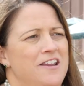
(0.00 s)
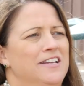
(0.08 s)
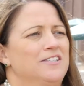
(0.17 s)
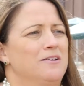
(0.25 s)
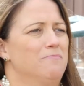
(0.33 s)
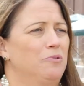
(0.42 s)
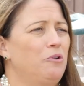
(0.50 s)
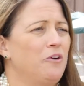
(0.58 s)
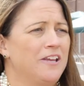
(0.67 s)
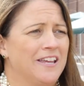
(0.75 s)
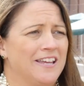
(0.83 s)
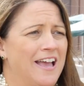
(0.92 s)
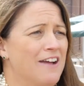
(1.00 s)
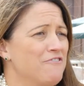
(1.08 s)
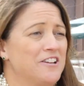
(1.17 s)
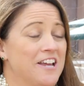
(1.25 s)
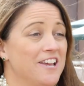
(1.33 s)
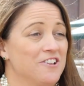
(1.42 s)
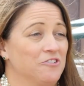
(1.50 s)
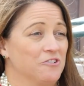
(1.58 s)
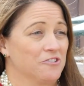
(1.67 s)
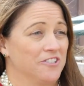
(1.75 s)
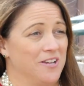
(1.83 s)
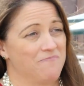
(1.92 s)
as an employee, every day you
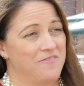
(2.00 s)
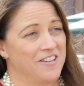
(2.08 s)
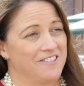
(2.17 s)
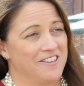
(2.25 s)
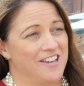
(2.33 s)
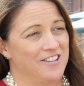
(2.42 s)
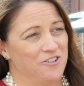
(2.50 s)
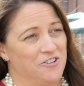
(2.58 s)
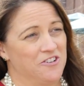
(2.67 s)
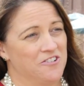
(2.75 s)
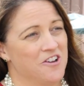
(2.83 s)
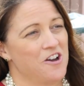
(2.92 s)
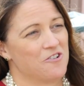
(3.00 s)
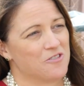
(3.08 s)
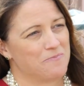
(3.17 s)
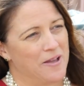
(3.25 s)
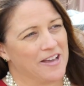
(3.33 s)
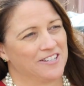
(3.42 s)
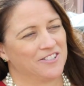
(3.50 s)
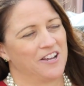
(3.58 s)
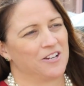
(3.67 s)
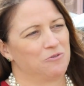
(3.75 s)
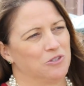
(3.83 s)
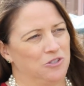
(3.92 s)
learn something that you didn't know that Panasonic was